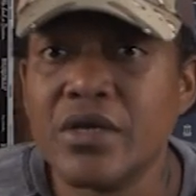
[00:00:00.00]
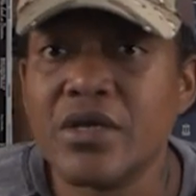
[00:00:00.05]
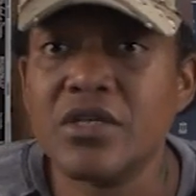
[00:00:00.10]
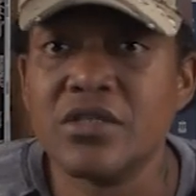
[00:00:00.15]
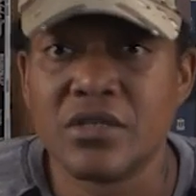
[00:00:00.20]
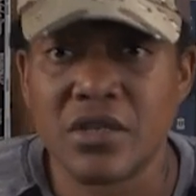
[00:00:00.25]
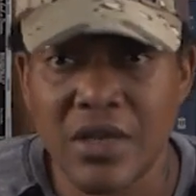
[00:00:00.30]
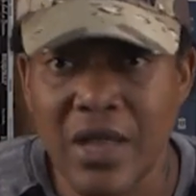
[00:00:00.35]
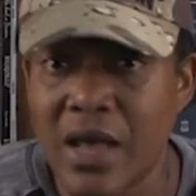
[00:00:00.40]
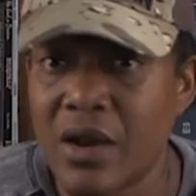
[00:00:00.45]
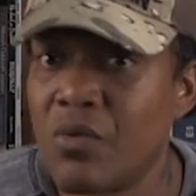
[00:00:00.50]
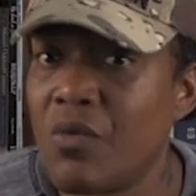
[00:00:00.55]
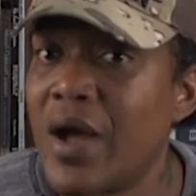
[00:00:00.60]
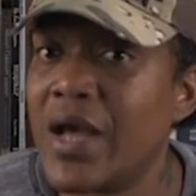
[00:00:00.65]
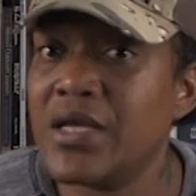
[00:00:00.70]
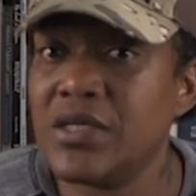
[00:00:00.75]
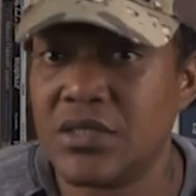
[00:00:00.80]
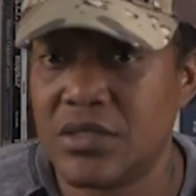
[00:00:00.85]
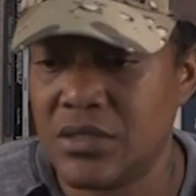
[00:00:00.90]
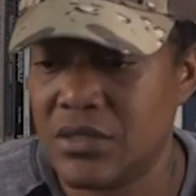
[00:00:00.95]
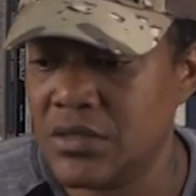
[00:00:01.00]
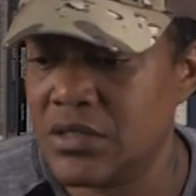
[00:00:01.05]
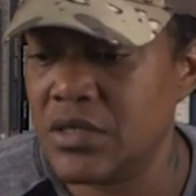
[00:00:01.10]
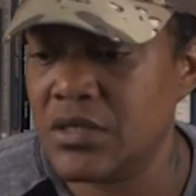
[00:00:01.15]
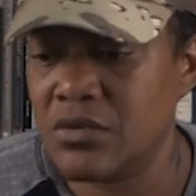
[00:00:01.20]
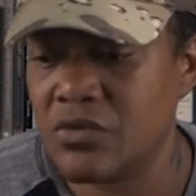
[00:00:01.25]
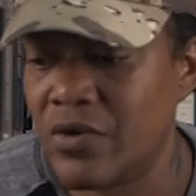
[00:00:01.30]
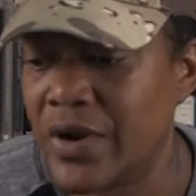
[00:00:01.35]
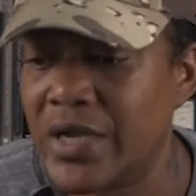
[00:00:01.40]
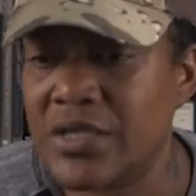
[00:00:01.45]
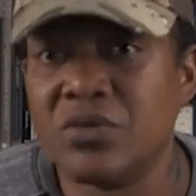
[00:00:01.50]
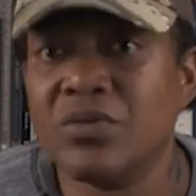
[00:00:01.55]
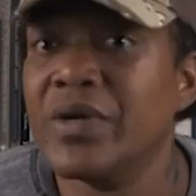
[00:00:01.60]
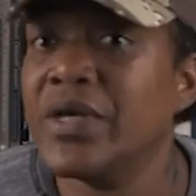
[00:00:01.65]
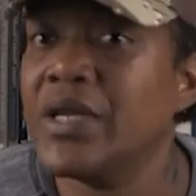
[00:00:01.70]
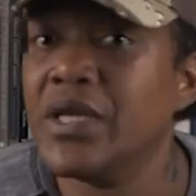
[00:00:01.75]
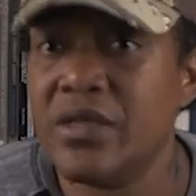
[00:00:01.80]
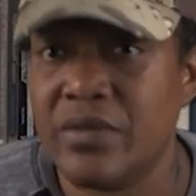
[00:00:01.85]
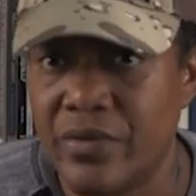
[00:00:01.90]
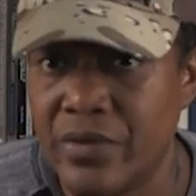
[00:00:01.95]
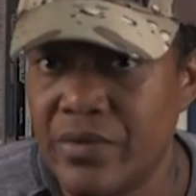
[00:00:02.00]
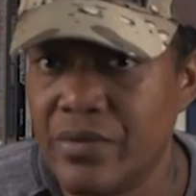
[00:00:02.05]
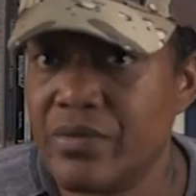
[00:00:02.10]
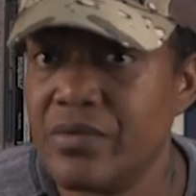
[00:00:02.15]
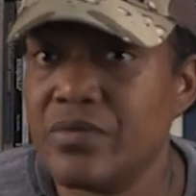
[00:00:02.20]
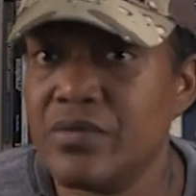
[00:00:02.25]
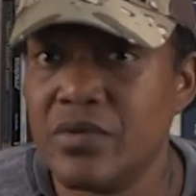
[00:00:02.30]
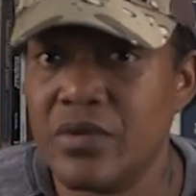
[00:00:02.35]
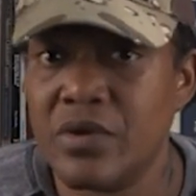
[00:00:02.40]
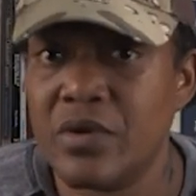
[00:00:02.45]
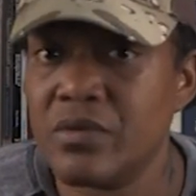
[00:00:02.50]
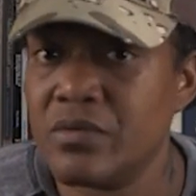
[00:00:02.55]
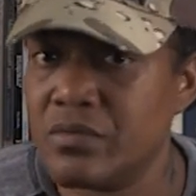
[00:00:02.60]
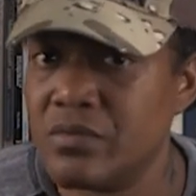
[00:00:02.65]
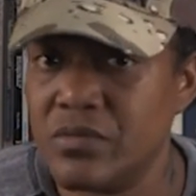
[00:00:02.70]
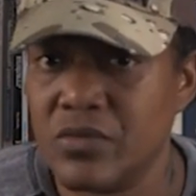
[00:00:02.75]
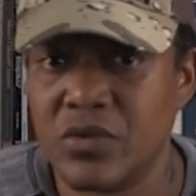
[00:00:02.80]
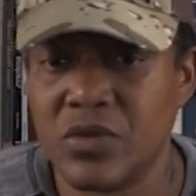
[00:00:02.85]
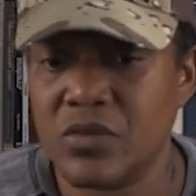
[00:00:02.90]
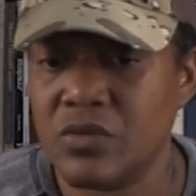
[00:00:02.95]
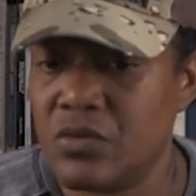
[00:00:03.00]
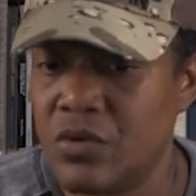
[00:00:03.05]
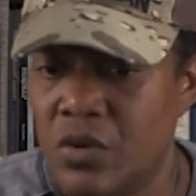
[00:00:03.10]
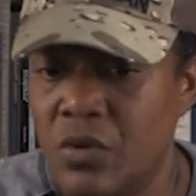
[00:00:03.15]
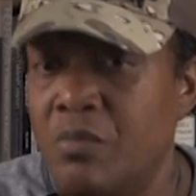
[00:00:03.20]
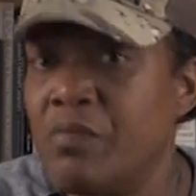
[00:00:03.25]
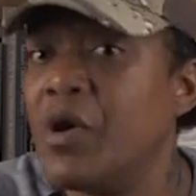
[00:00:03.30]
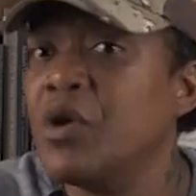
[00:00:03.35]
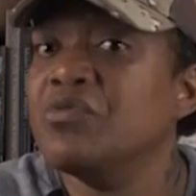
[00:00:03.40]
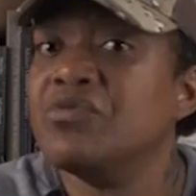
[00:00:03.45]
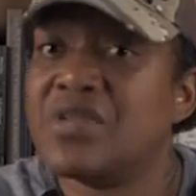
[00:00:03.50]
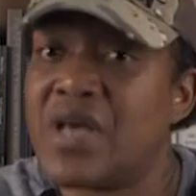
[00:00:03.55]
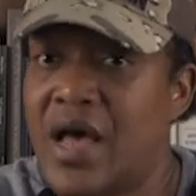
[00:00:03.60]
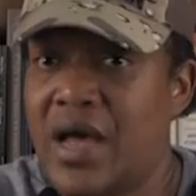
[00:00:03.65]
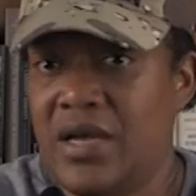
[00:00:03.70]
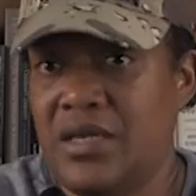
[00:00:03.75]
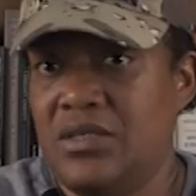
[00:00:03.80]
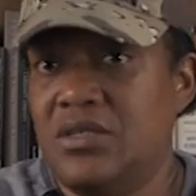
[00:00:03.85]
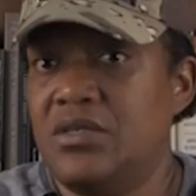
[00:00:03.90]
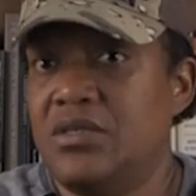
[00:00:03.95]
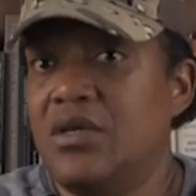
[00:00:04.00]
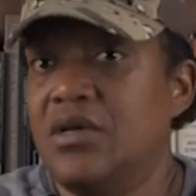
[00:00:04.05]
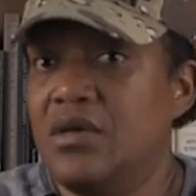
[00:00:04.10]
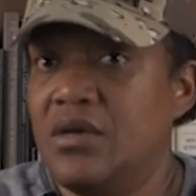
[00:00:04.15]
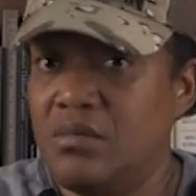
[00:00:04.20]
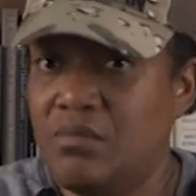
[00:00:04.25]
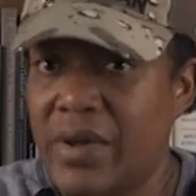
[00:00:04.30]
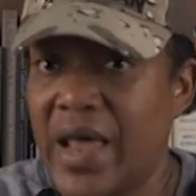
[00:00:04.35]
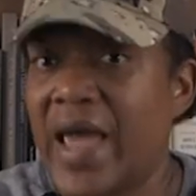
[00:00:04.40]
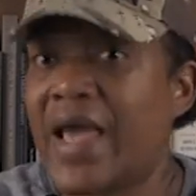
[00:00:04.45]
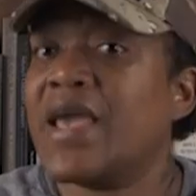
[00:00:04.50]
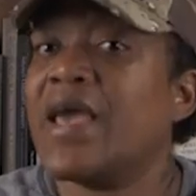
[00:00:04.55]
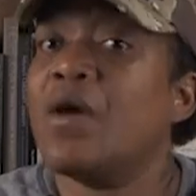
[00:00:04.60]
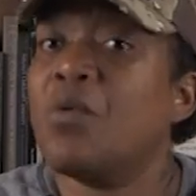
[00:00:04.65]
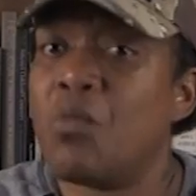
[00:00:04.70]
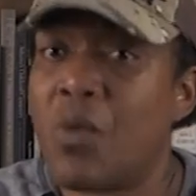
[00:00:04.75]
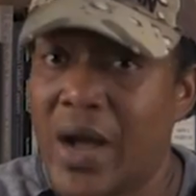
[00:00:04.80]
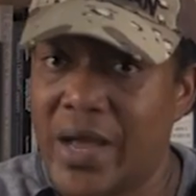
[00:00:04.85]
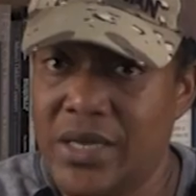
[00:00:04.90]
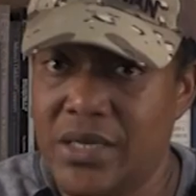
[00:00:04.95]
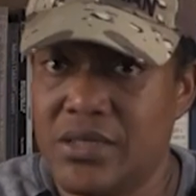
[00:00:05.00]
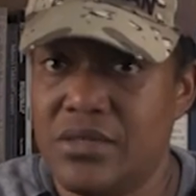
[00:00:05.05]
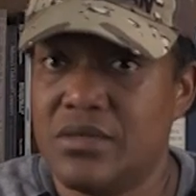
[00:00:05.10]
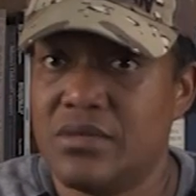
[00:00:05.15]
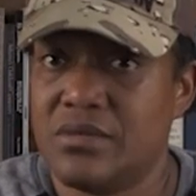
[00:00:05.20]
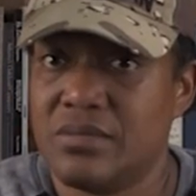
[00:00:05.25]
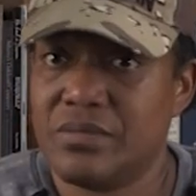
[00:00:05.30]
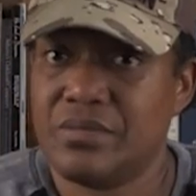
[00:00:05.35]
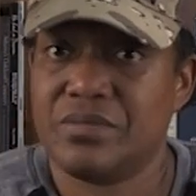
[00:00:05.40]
because a lot of whites didn't graduate either, you know, on both sides, black and white.